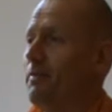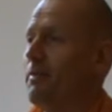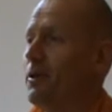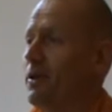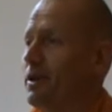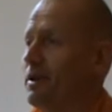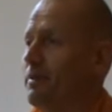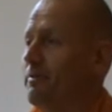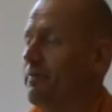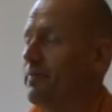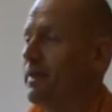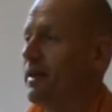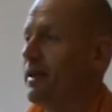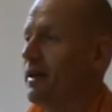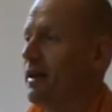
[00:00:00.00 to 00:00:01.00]
body,
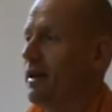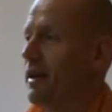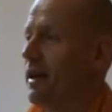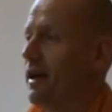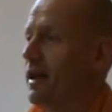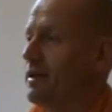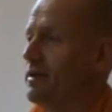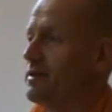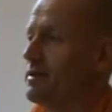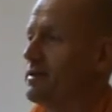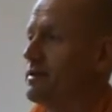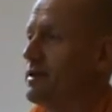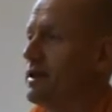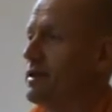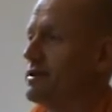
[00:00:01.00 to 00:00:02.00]
and
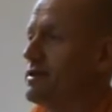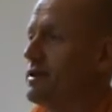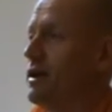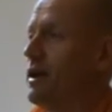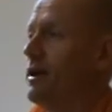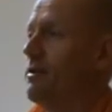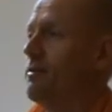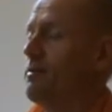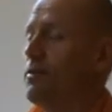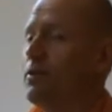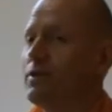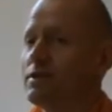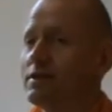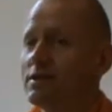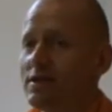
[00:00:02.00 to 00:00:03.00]
there's a
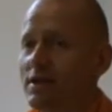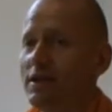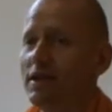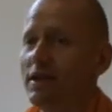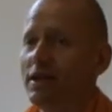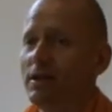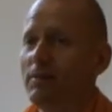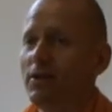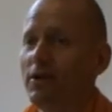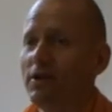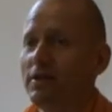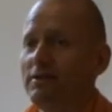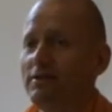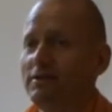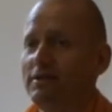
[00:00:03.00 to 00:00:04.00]
person sitting in the body,
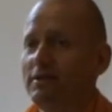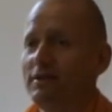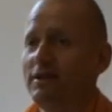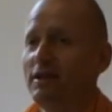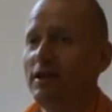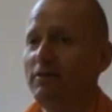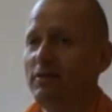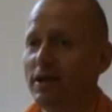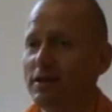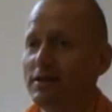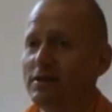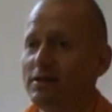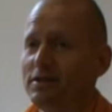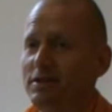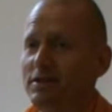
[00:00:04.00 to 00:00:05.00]
the living
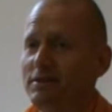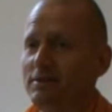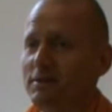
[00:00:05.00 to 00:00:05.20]
entity.